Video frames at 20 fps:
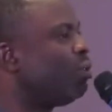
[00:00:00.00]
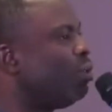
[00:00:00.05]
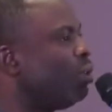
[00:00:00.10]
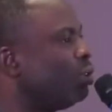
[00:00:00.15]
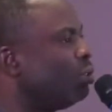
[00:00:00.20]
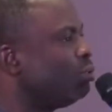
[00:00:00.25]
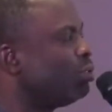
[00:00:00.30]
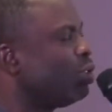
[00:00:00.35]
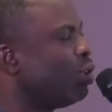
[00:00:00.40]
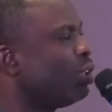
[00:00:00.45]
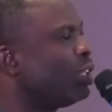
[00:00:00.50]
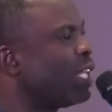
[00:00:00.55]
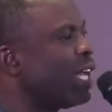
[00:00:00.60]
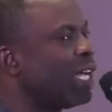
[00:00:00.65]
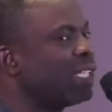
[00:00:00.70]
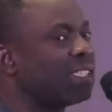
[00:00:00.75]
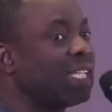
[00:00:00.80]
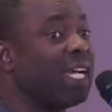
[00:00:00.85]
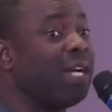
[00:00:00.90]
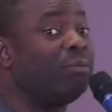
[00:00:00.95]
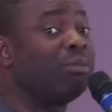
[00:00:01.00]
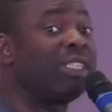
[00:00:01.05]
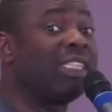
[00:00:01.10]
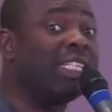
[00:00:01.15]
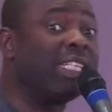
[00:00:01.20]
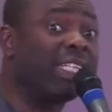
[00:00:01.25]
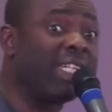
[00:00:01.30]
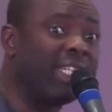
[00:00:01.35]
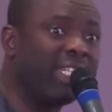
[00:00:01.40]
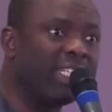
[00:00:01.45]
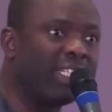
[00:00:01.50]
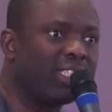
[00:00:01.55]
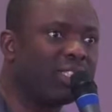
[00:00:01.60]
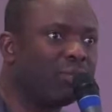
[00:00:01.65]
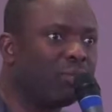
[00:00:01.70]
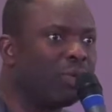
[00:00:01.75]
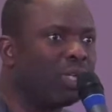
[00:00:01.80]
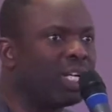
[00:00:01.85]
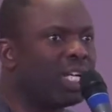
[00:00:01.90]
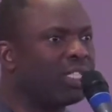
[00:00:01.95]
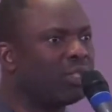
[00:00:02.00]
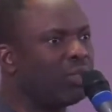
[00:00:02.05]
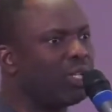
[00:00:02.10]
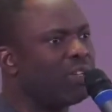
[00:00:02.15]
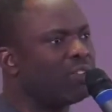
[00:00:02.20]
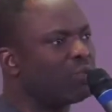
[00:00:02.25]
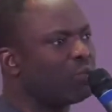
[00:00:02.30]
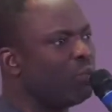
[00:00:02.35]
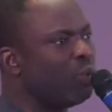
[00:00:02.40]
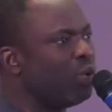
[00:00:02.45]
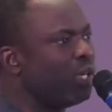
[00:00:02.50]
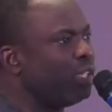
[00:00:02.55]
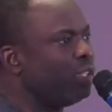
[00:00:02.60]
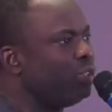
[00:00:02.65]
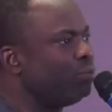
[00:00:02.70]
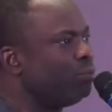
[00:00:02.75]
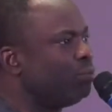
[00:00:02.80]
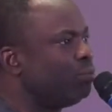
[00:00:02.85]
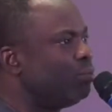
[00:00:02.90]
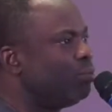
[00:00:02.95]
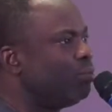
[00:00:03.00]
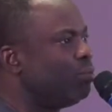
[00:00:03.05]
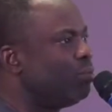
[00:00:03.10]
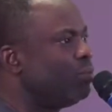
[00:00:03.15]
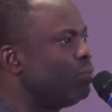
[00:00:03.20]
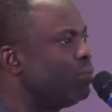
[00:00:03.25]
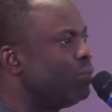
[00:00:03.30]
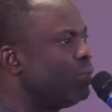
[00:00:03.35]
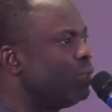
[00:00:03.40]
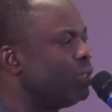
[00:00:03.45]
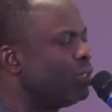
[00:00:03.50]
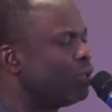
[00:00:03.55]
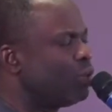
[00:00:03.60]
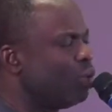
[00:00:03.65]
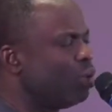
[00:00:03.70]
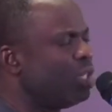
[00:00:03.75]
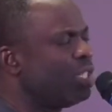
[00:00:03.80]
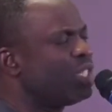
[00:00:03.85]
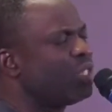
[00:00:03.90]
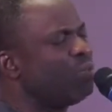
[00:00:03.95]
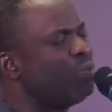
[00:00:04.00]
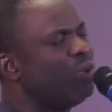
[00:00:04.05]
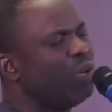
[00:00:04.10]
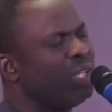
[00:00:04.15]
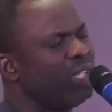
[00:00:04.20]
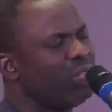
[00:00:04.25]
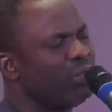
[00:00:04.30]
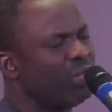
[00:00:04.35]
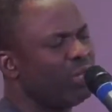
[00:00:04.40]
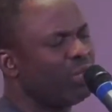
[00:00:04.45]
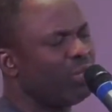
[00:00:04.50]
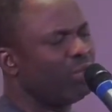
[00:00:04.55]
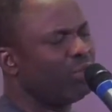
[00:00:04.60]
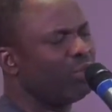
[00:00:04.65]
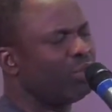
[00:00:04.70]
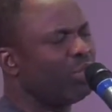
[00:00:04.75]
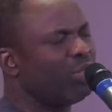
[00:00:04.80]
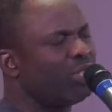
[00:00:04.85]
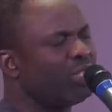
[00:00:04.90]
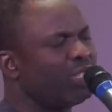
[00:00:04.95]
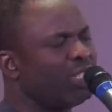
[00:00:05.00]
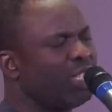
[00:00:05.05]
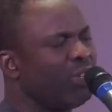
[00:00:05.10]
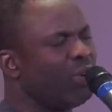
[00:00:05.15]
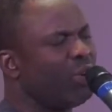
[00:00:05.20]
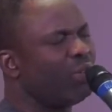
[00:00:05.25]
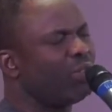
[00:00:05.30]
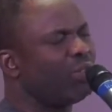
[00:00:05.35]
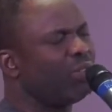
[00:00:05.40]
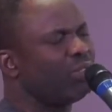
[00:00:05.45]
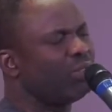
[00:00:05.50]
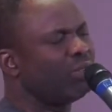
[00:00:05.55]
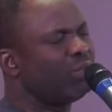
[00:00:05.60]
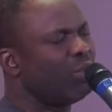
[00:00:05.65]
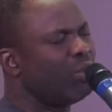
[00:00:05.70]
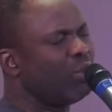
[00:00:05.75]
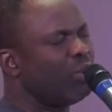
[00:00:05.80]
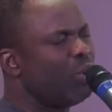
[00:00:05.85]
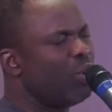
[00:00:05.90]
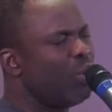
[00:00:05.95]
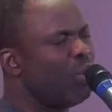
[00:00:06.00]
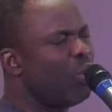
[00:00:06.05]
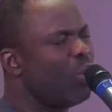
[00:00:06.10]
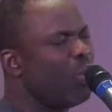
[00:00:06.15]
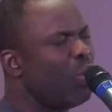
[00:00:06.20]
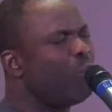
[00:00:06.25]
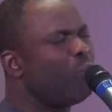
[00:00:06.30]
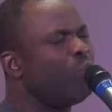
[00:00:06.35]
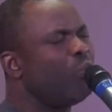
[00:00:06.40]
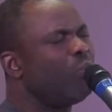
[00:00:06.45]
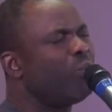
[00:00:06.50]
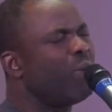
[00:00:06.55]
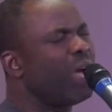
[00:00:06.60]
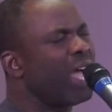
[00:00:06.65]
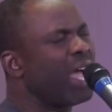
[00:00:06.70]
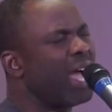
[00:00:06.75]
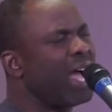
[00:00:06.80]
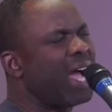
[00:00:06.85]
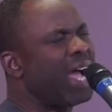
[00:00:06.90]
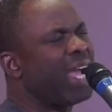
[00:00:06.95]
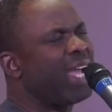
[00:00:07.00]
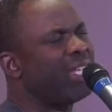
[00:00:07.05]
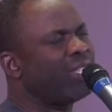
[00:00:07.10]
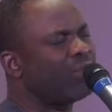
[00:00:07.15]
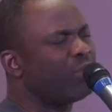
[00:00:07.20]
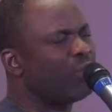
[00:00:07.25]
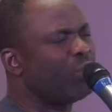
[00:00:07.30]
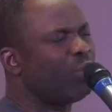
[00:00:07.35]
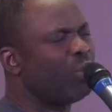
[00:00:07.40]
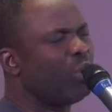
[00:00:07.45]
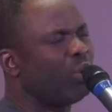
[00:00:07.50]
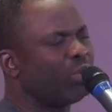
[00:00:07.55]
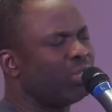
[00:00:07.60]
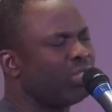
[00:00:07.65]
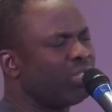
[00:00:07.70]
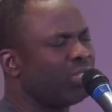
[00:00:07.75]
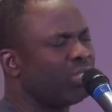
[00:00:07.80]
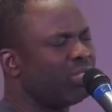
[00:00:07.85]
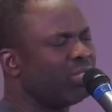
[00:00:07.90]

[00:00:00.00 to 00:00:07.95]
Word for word: thy word, not as I am thinking it, but as you have spoken. So this morning you're going to just say, Lord, open my eyes, O Lord.